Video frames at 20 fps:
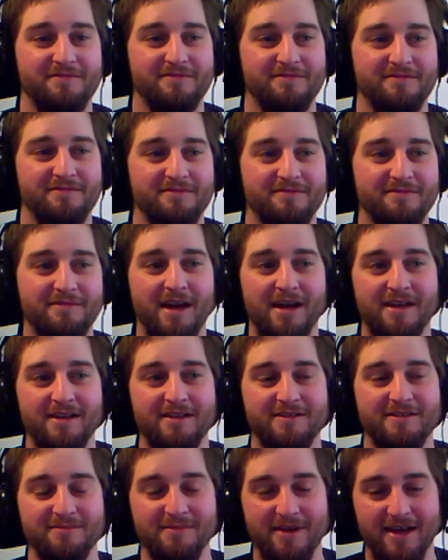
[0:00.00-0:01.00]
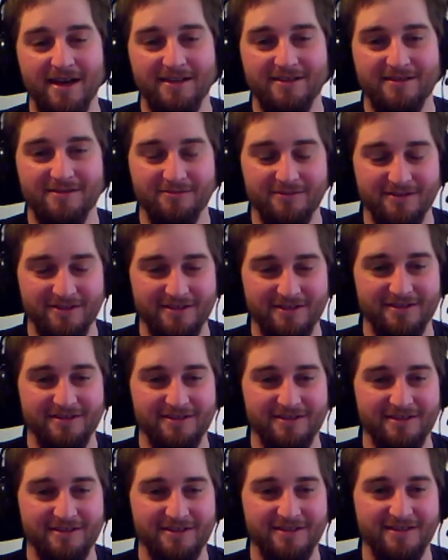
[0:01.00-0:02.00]
Minus max
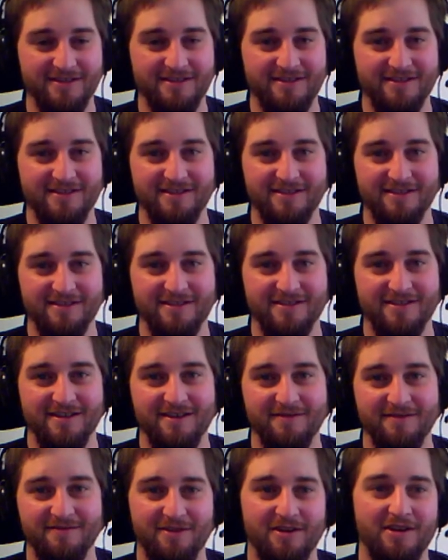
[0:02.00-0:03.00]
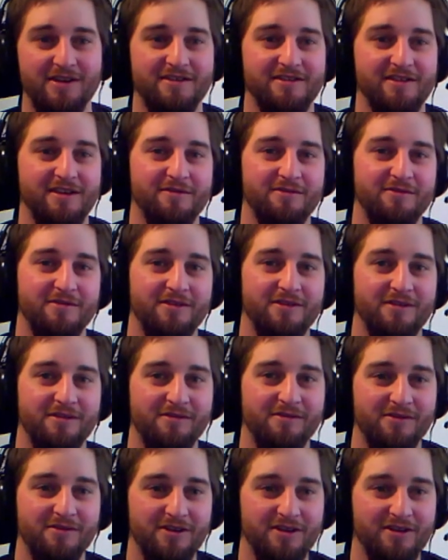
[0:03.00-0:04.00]
resistances is a very tough one to
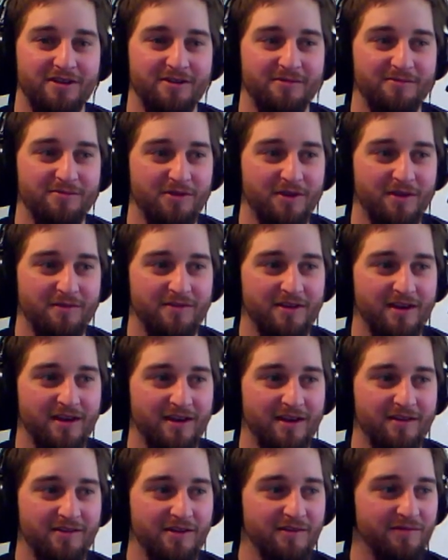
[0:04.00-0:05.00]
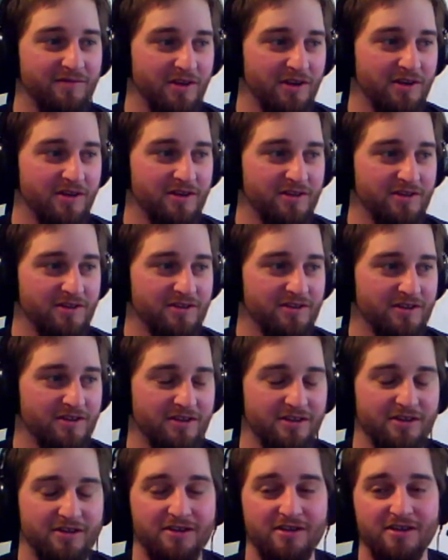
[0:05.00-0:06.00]
overcome. You have to have a very good
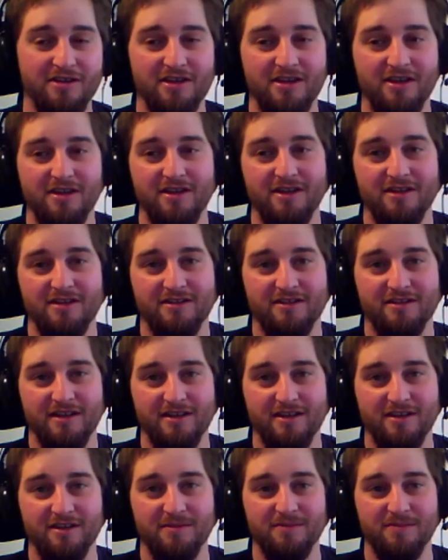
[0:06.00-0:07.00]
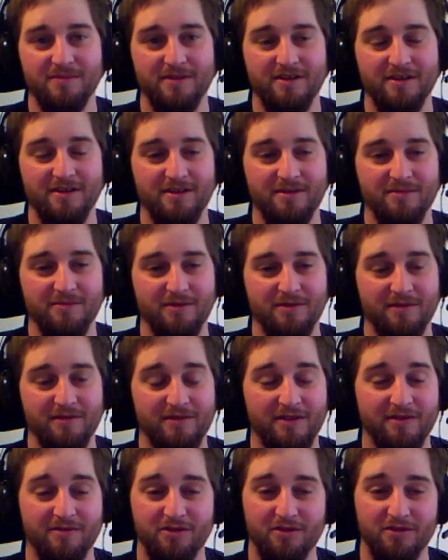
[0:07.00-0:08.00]
gear setup. You have
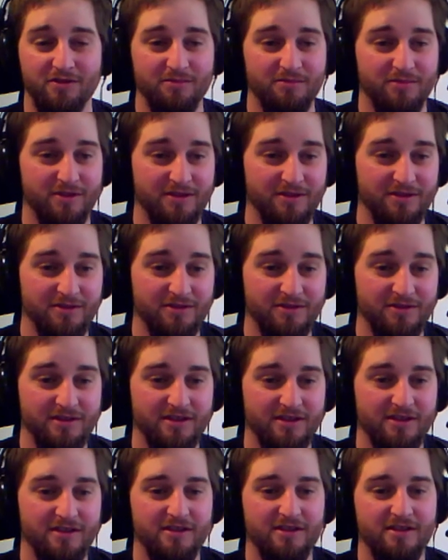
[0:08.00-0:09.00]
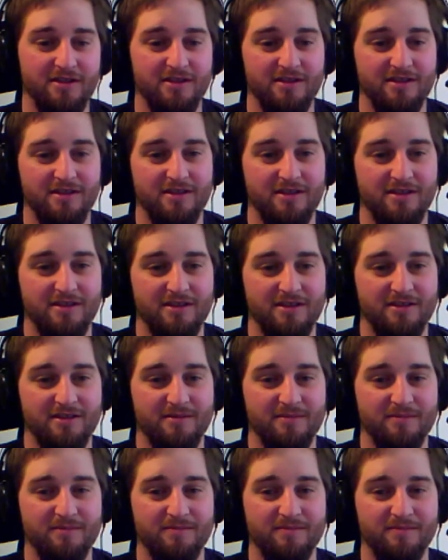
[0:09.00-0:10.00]
to have a good build,
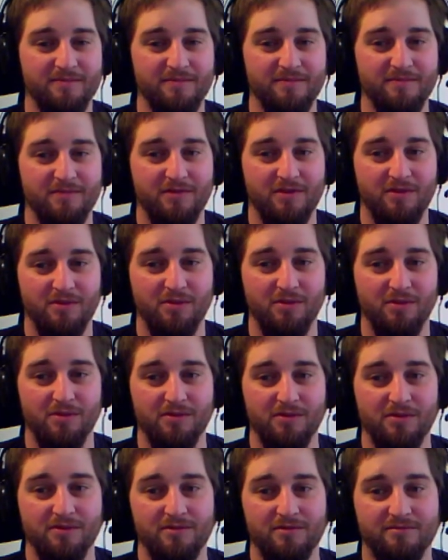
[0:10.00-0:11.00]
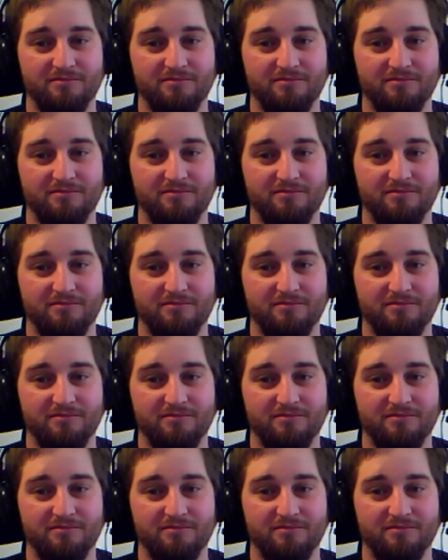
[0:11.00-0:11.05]
or